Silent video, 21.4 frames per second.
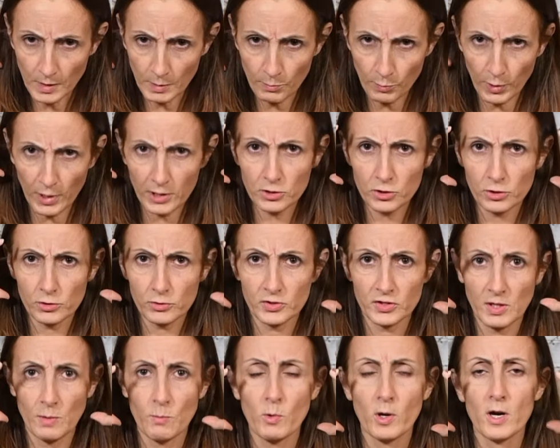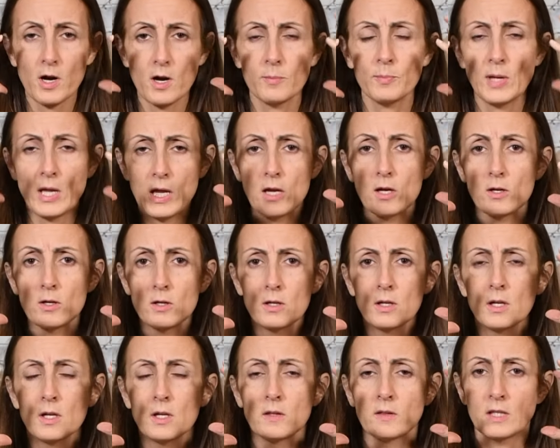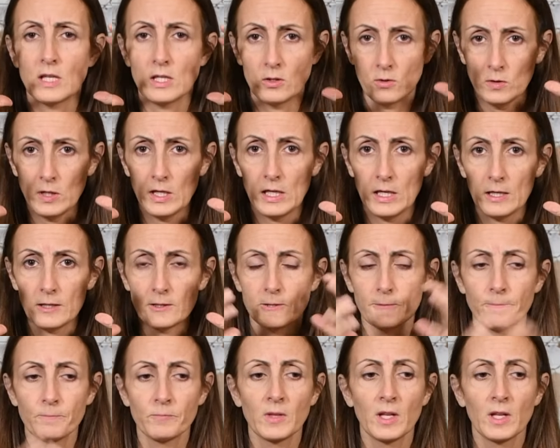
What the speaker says: pressure somewhere up here, then you'll hit it.